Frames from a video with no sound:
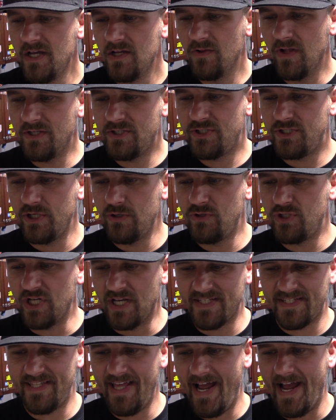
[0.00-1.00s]
Let's do
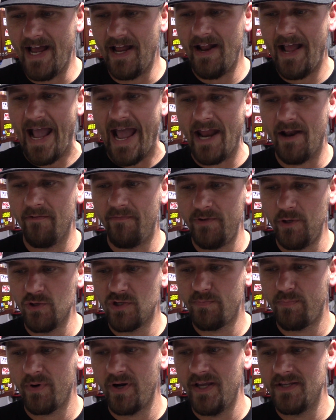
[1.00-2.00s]
just that. Add a few
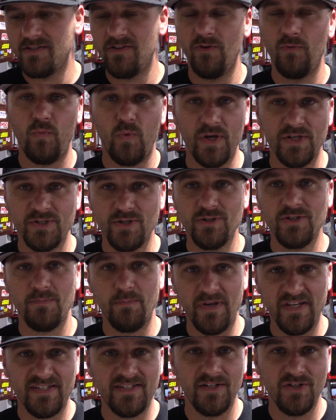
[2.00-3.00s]
sprays of the Wizard's
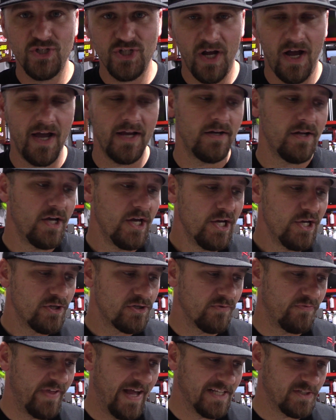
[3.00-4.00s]
Mist and Shine.
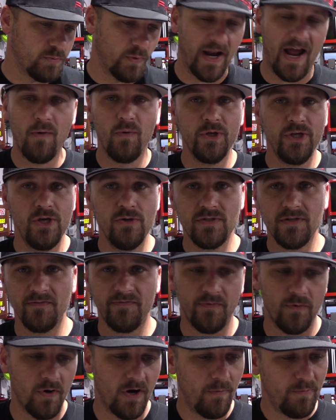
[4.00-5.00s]
So that's what I will use it
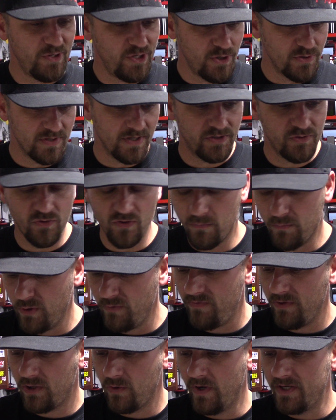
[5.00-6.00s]
for. I will use it to
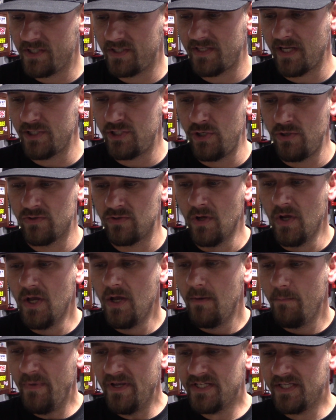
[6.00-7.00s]
remove the quench. It says use
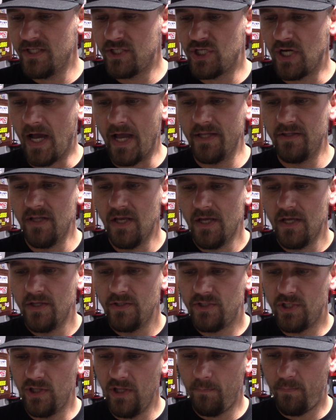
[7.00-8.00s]
Mist and Shine
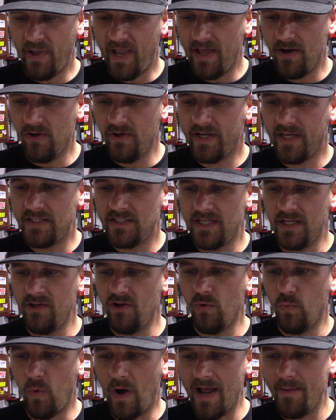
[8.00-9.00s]
to the panel and continue
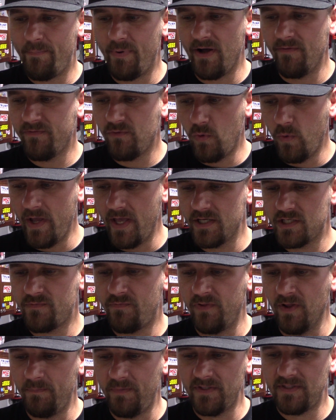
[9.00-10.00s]
to wipe off quench.
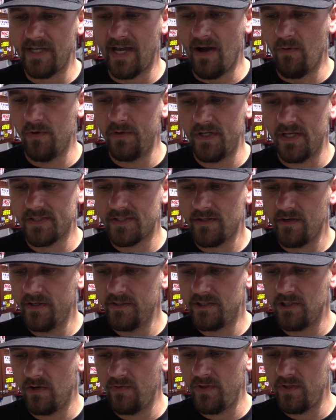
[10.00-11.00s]
Flip the towel when necessary
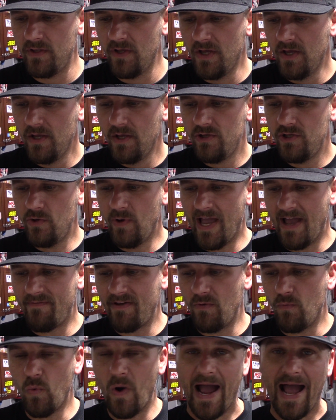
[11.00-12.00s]
until you have
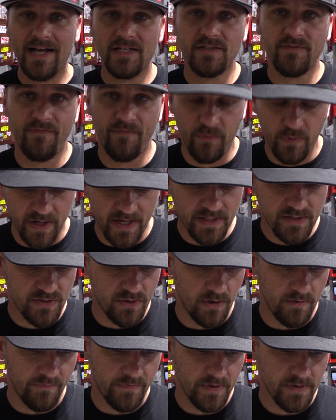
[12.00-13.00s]
a wax-free
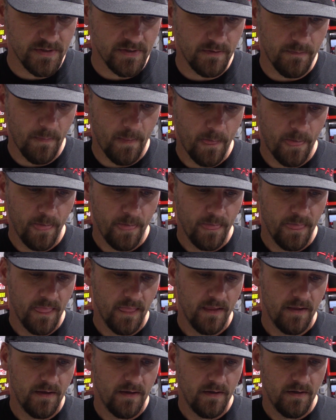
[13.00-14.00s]
surface.
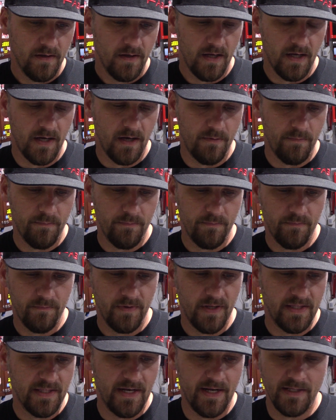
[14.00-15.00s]
Um,
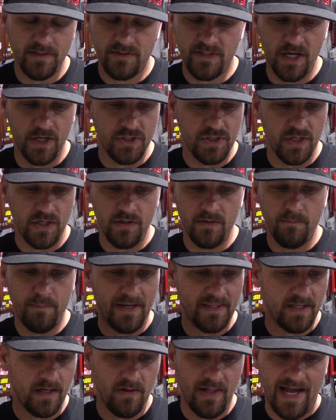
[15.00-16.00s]
and then it tells you
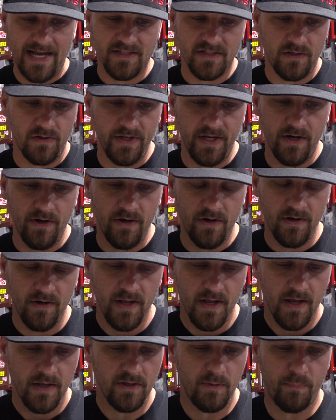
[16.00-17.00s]
about the glass cleaner,
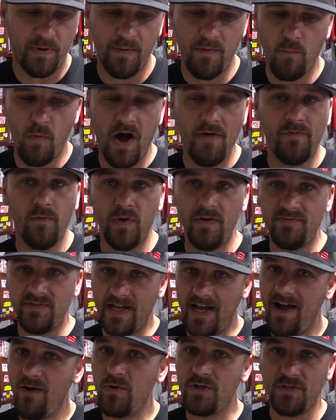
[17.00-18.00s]
the premium waffle weave
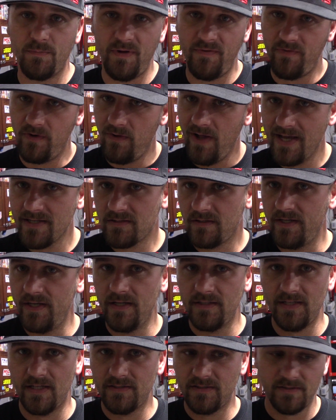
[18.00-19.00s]
towel, which should be for glass cleaning,
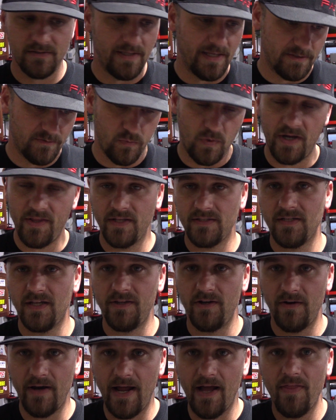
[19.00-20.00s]
because that's, that's why that's in
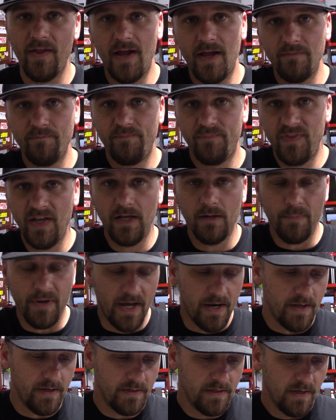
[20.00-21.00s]
there now that I think
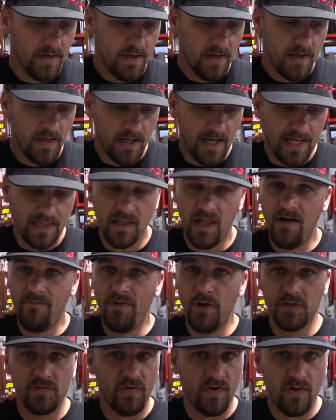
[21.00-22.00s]
about it. Uh, I love
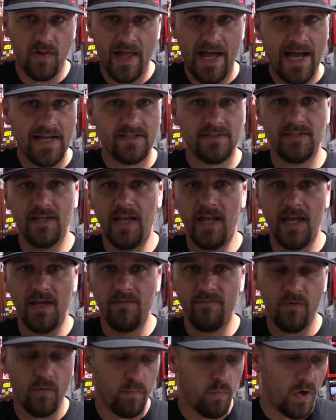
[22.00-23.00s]
those for glass
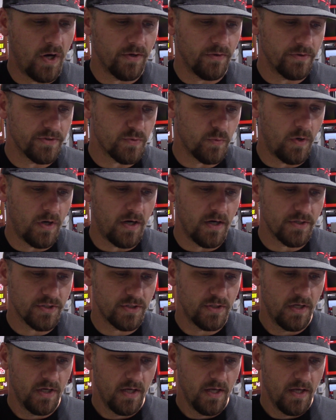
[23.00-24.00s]
and for waterless wash.